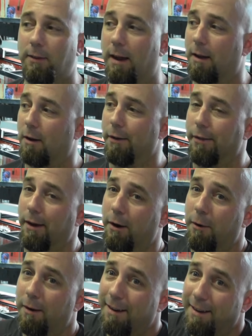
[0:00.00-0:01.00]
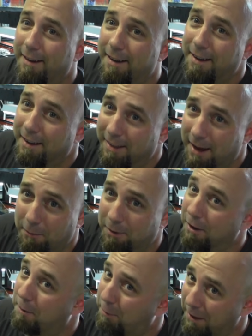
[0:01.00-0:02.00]
tank, although that would
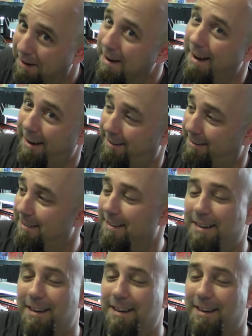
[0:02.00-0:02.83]
look pretty nice.